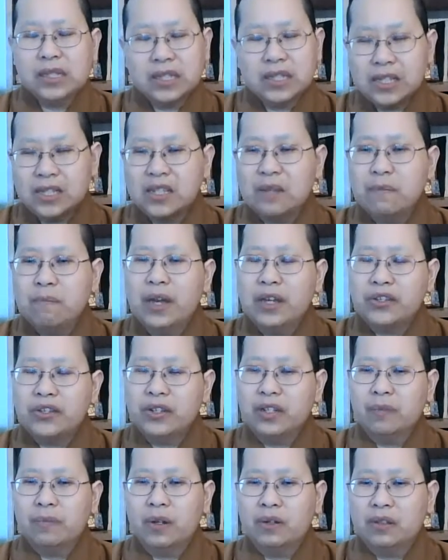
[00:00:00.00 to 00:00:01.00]
Just
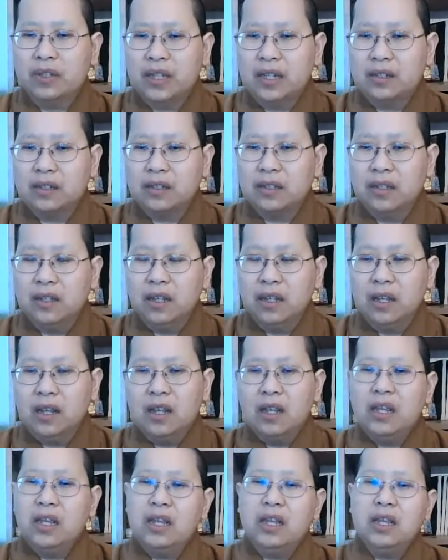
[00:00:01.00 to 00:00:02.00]
imagine about that.
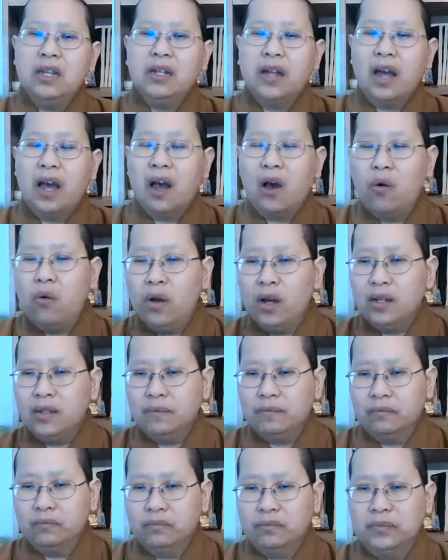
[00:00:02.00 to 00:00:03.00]
In our
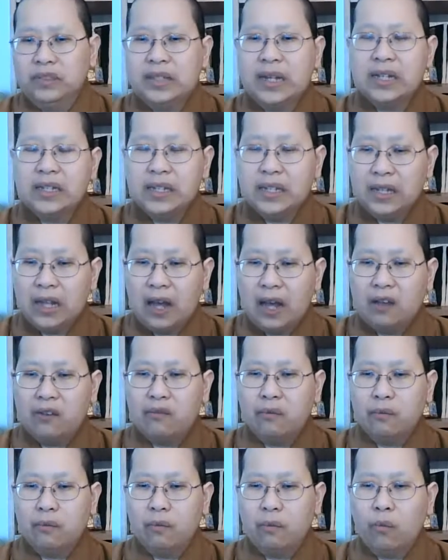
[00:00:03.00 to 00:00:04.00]
daily
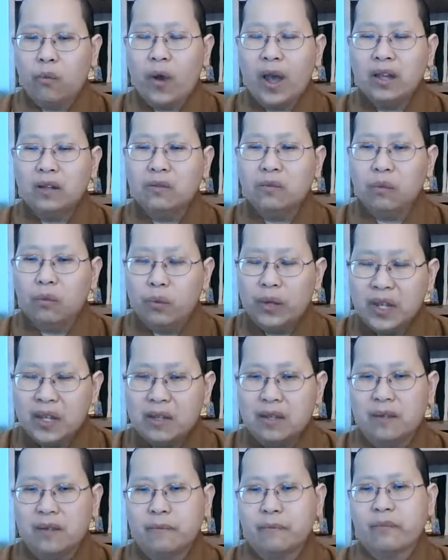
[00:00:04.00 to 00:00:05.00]
life, when
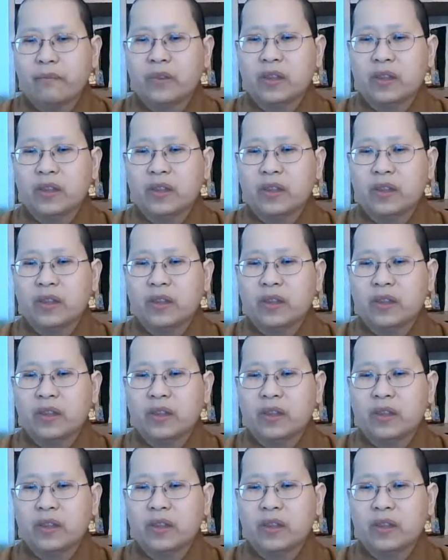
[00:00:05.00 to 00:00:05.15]
we